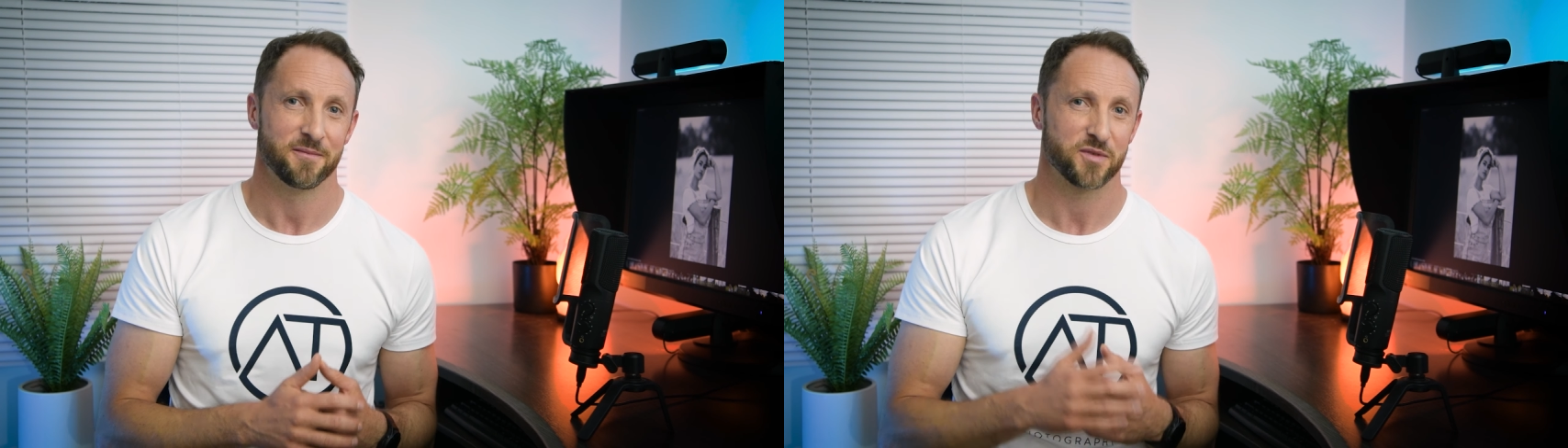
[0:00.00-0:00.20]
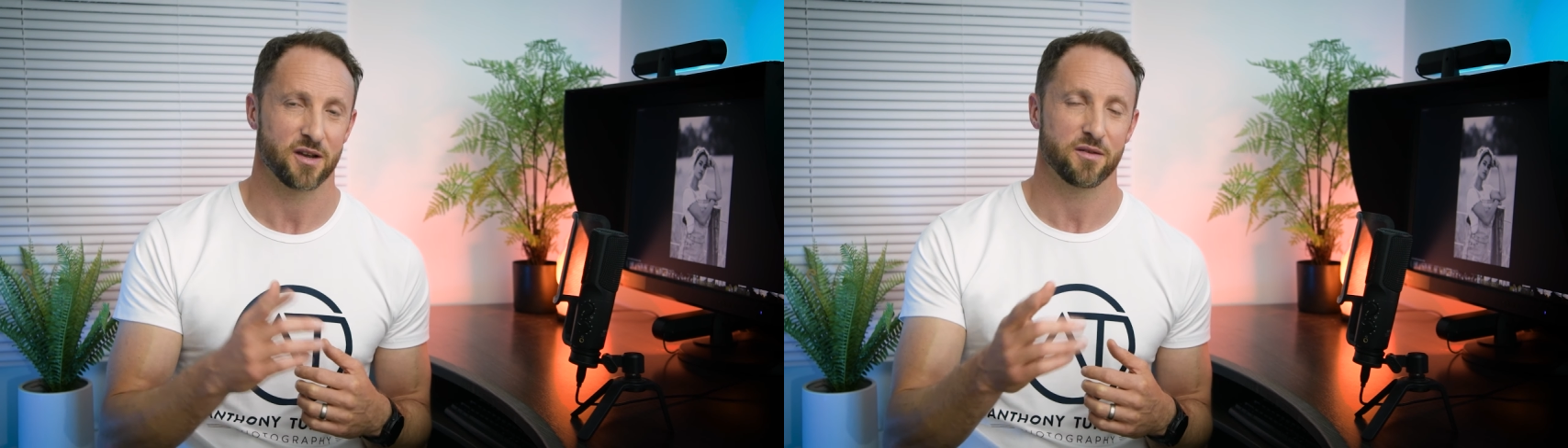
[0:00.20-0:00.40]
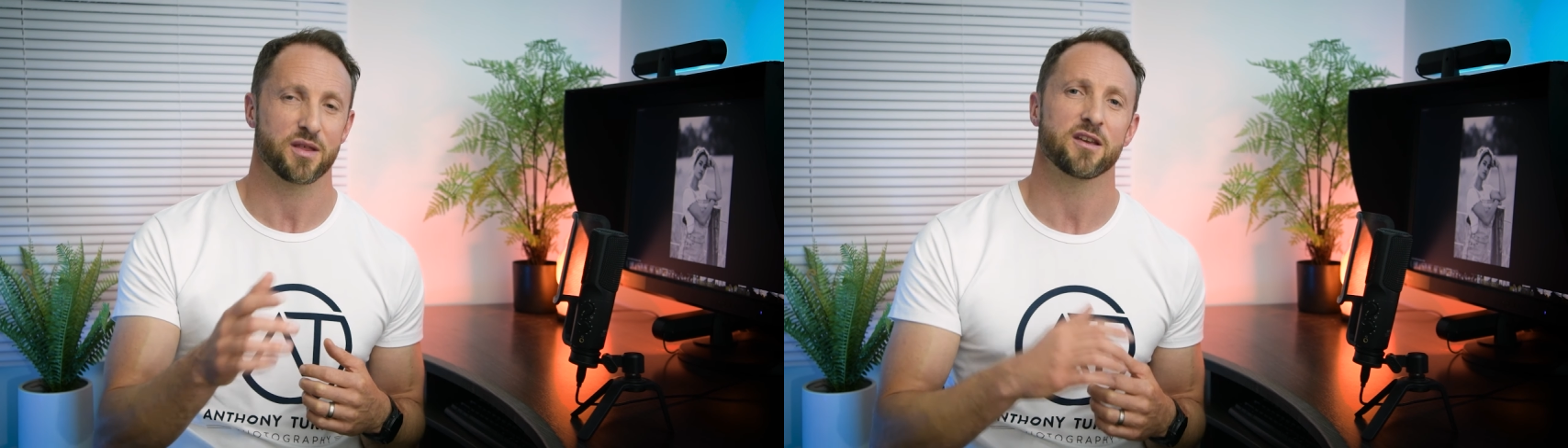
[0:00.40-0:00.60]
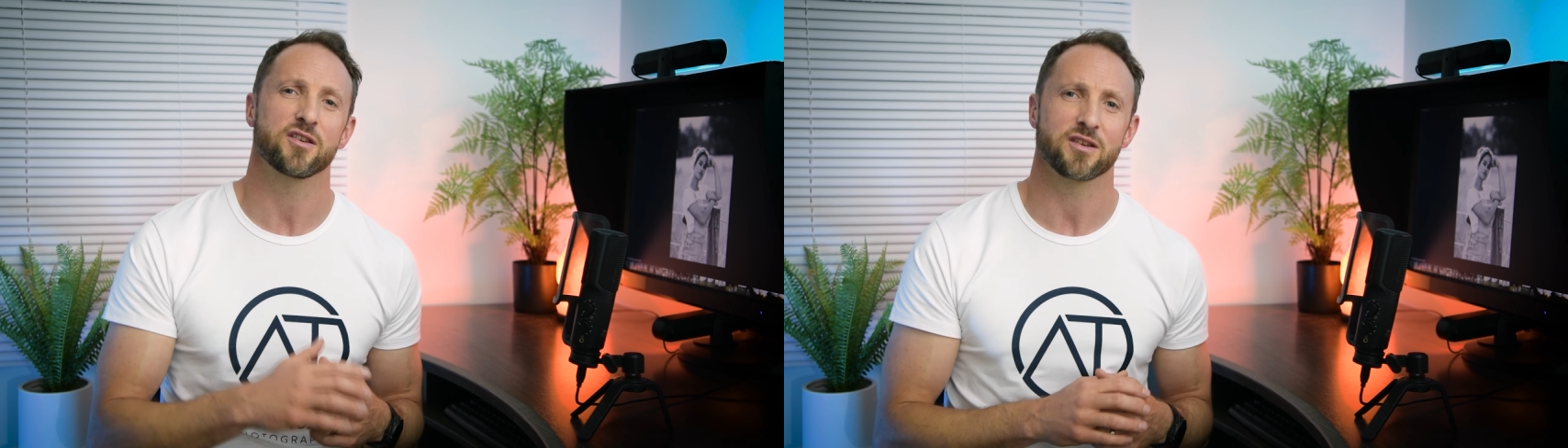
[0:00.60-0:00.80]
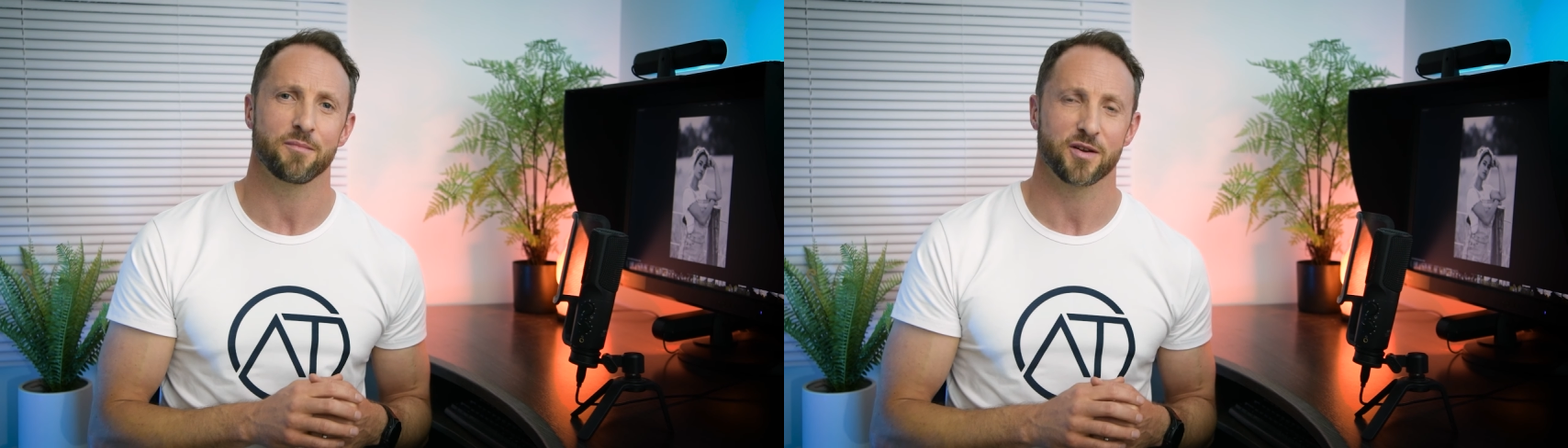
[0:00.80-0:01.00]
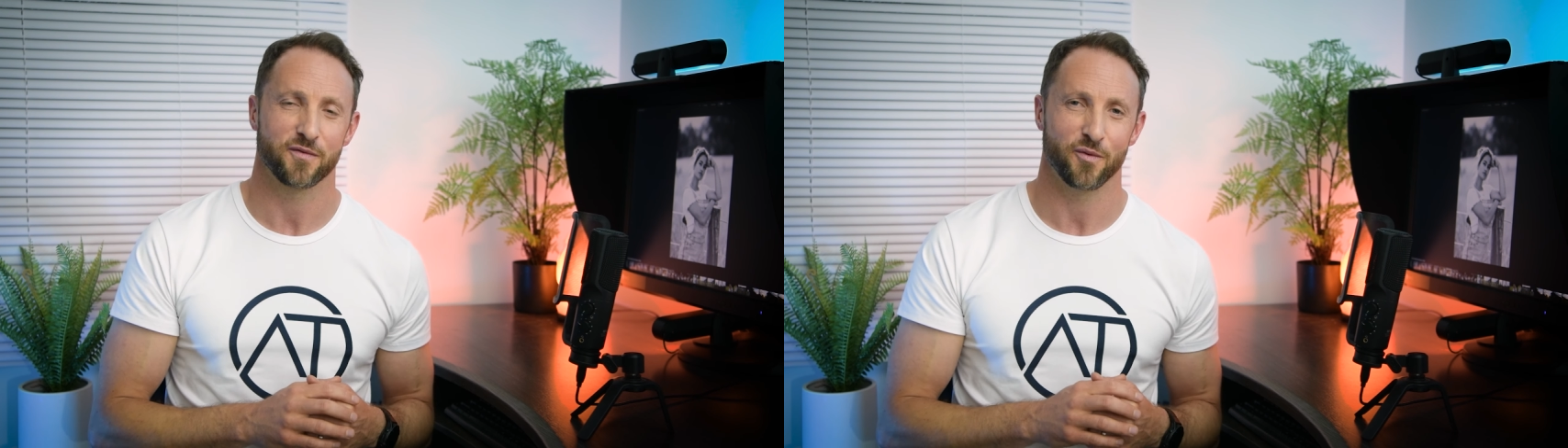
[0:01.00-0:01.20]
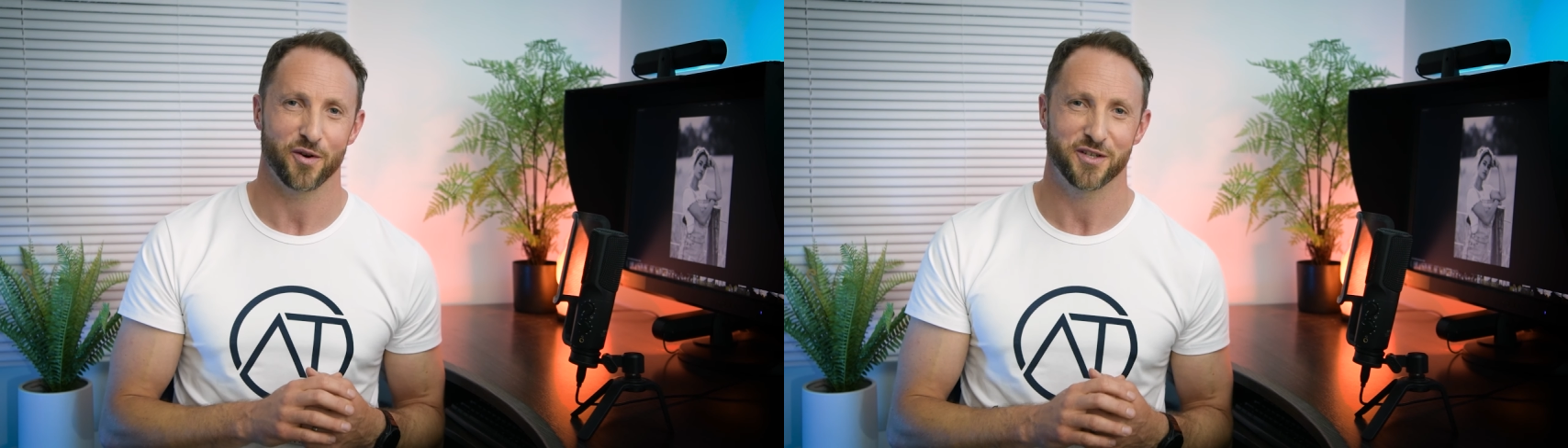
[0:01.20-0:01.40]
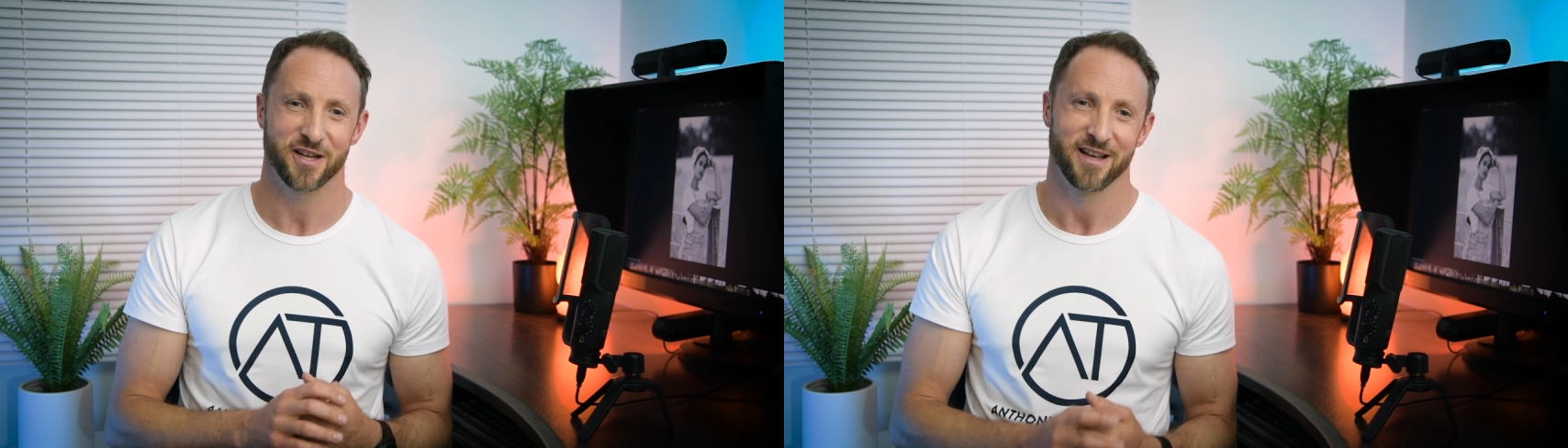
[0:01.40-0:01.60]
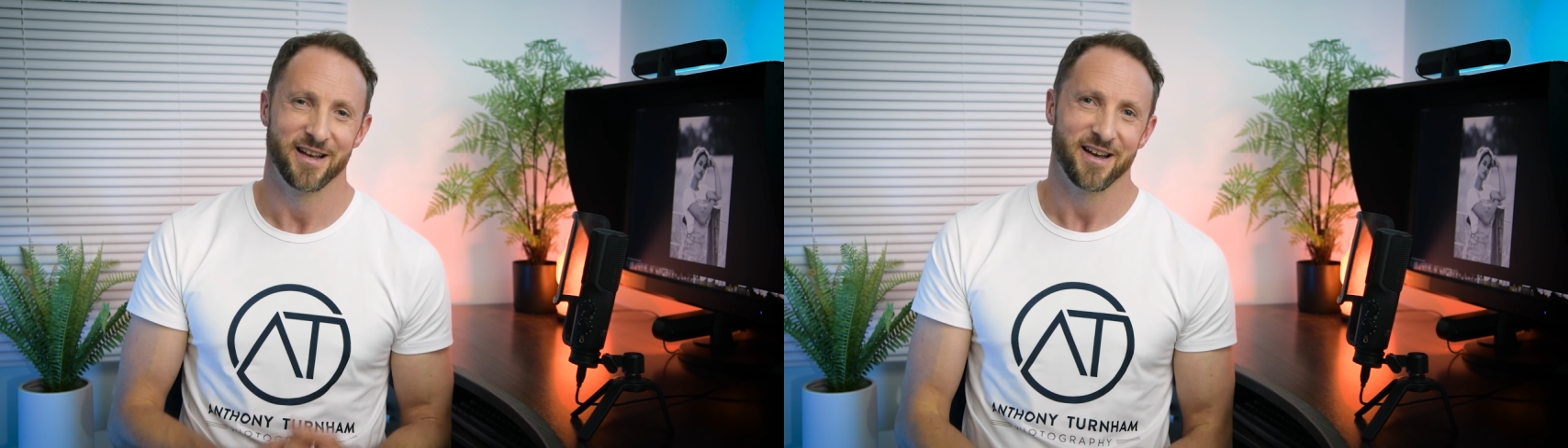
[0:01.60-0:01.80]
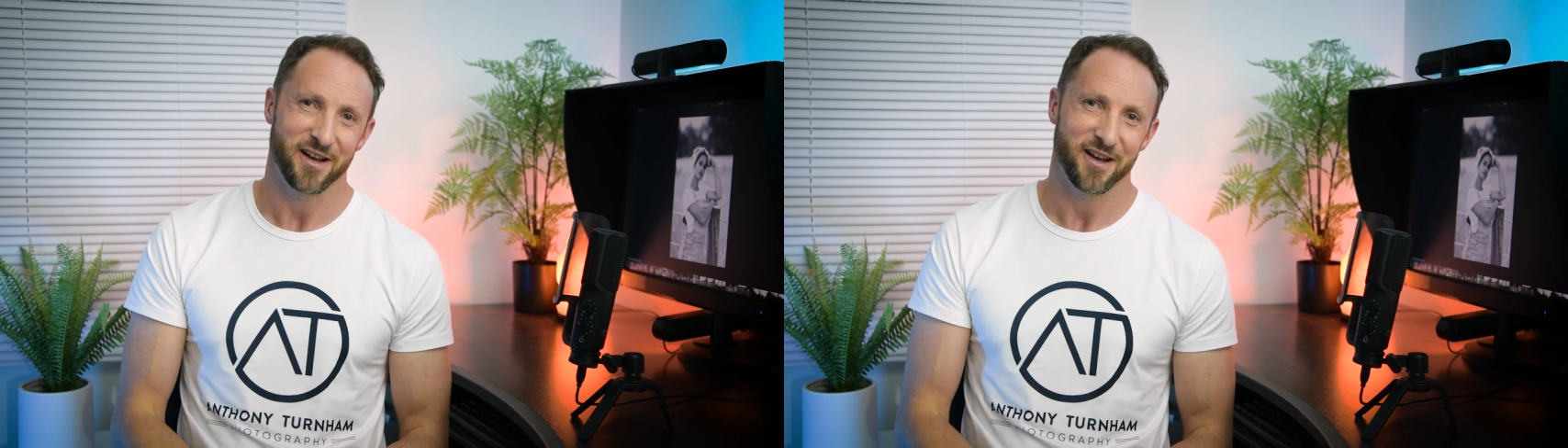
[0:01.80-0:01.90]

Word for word: So thank you so much for watching,